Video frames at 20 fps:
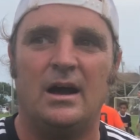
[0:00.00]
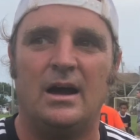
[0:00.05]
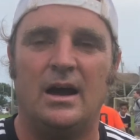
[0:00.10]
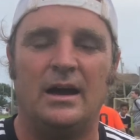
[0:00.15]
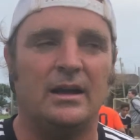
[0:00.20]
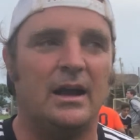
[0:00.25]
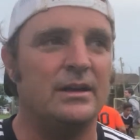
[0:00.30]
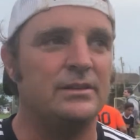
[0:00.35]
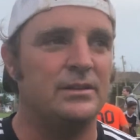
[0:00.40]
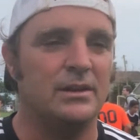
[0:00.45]

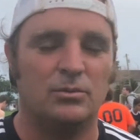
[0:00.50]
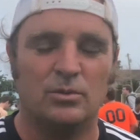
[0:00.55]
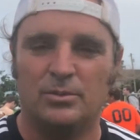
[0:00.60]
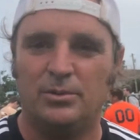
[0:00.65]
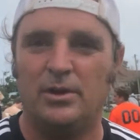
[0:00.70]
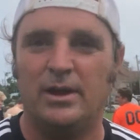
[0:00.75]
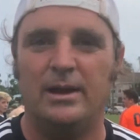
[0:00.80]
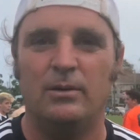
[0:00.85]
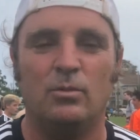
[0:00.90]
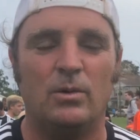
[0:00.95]
I think we're
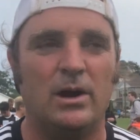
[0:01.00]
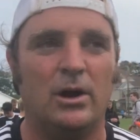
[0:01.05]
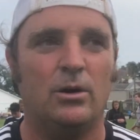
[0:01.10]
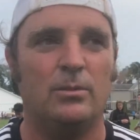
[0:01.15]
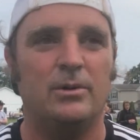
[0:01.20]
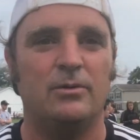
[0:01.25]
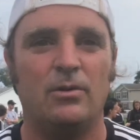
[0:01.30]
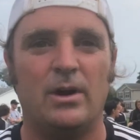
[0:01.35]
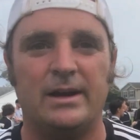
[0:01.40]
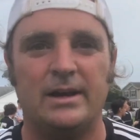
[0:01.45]
playing well,
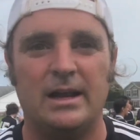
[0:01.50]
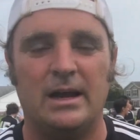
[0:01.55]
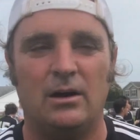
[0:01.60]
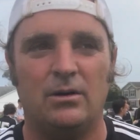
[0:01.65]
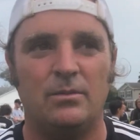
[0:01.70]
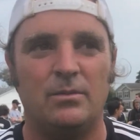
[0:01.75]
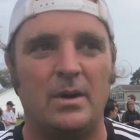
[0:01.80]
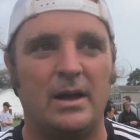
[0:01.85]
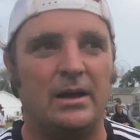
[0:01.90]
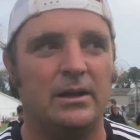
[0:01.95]
but right
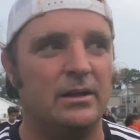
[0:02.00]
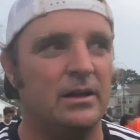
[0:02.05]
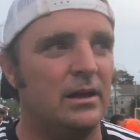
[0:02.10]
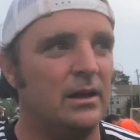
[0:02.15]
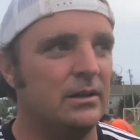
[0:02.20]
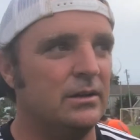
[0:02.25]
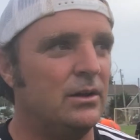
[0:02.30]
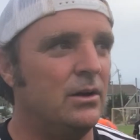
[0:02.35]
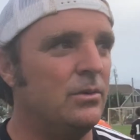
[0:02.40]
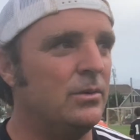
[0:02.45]
now
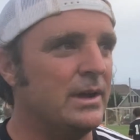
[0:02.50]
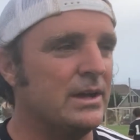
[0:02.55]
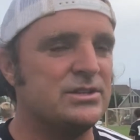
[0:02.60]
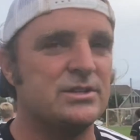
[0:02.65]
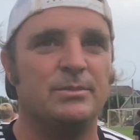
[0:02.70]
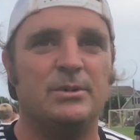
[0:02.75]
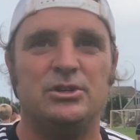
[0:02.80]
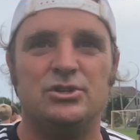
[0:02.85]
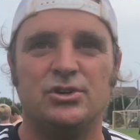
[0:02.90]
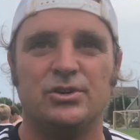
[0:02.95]
we got
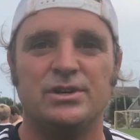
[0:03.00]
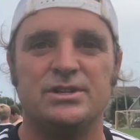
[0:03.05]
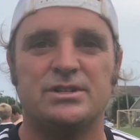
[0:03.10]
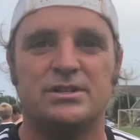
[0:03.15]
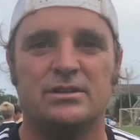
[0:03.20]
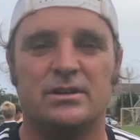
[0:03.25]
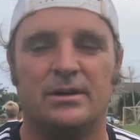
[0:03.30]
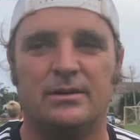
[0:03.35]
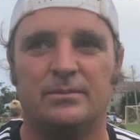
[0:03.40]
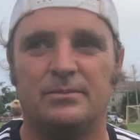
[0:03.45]
some
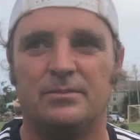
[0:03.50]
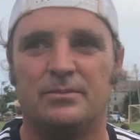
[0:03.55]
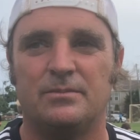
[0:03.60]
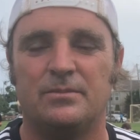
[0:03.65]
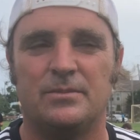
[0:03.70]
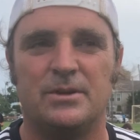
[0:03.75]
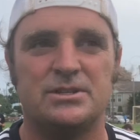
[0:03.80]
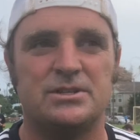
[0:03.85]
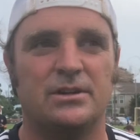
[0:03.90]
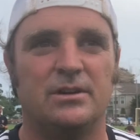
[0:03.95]
injuries. Mm-hmm. I'm
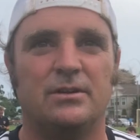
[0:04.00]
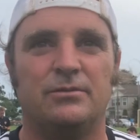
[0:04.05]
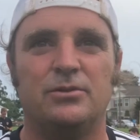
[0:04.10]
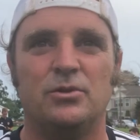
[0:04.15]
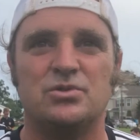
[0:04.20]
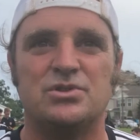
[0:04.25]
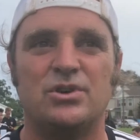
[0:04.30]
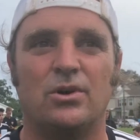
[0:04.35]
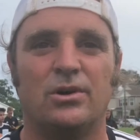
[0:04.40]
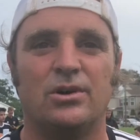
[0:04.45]
missing a
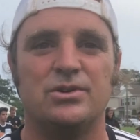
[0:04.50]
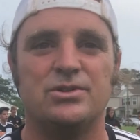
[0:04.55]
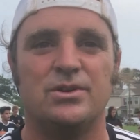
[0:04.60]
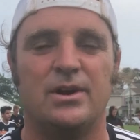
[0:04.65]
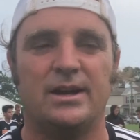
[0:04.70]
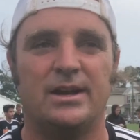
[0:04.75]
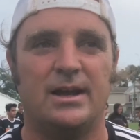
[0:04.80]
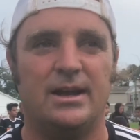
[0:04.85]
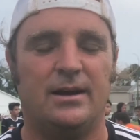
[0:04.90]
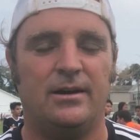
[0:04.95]
few starters
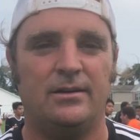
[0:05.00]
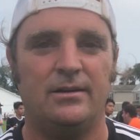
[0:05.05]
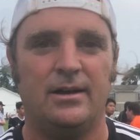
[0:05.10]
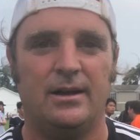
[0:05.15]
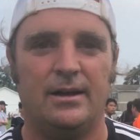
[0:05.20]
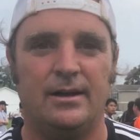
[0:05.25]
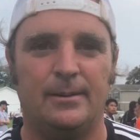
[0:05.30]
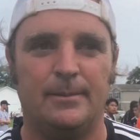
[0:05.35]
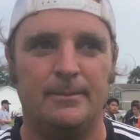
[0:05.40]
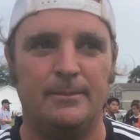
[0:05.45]
right now.
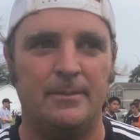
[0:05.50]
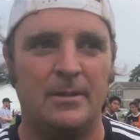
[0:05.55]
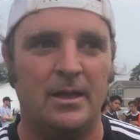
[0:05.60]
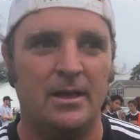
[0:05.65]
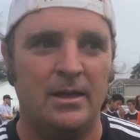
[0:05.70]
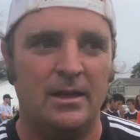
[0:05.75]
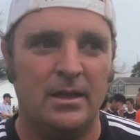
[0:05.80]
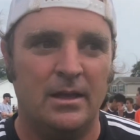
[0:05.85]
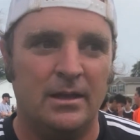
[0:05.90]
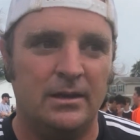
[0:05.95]

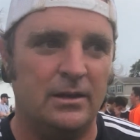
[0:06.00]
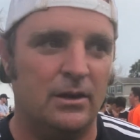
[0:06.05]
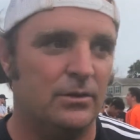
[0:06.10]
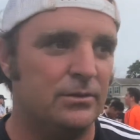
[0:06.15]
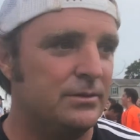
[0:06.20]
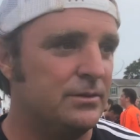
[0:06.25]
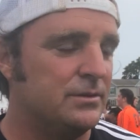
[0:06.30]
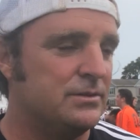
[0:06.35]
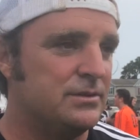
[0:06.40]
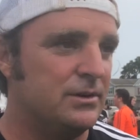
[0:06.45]

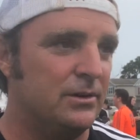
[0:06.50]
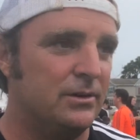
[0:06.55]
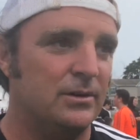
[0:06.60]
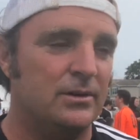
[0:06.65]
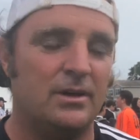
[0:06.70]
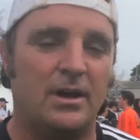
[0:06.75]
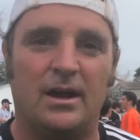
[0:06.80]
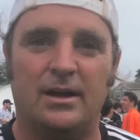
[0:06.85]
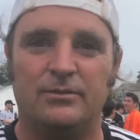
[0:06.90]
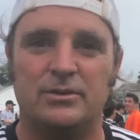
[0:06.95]
So
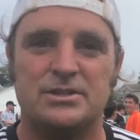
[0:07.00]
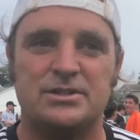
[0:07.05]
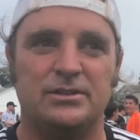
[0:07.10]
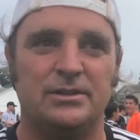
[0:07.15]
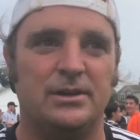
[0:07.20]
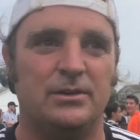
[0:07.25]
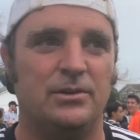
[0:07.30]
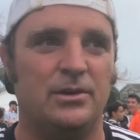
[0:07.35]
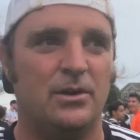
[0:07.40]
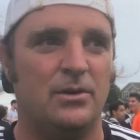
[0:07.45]

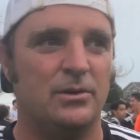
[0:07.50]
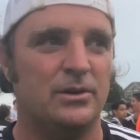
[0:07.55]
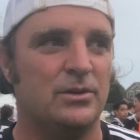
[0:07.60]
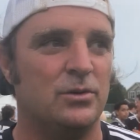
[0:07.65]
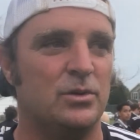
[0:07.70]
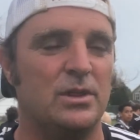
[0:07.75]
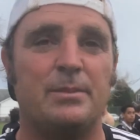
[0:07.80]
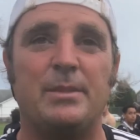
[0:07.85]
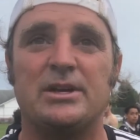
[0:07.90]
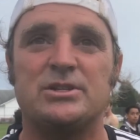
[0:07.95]
obviously, you know, we're
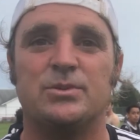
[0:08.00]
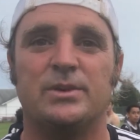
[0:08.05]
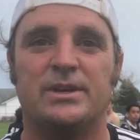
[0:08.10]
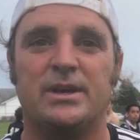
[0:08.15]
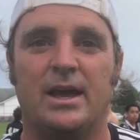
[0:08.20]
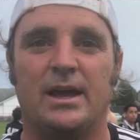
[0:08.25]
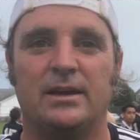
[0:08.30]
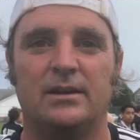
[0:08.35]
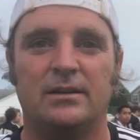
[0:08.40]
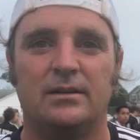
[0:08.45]
doing the best we
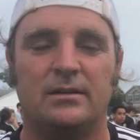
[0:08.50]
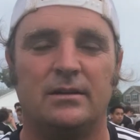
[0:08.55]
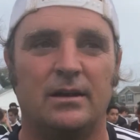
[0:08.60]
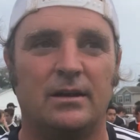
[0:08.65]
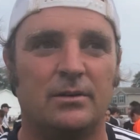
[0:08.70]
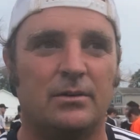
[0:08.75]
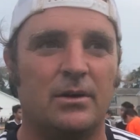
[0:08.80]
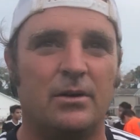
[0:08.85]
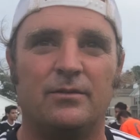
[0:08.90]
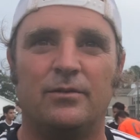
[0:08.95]
can, and
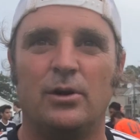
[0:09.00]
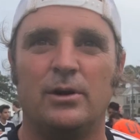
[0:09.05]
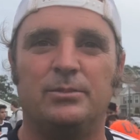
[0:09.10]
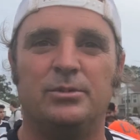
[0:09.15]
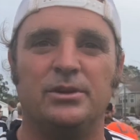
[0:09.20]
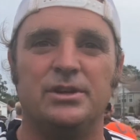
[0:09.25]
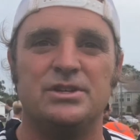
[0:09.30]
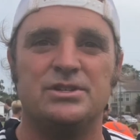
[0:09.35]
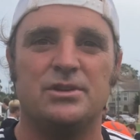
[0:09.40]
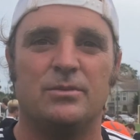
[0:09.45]
I'm very
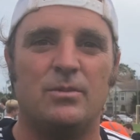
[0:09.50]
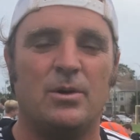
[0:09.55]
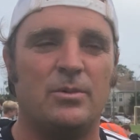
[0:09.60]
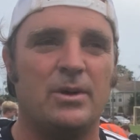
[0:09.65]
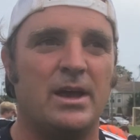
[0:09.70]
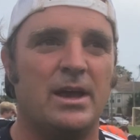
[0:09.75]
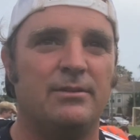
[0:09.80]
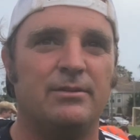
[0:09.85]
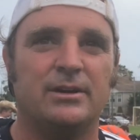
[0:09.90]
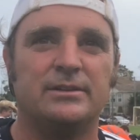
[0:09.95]
pleased on what
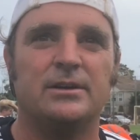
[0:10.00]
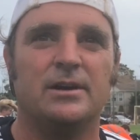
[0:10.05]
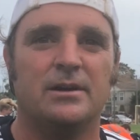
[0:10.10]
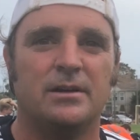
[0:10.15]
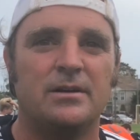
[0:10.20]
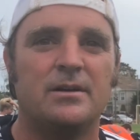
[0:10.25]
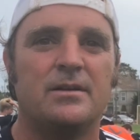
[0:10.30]
we have out there.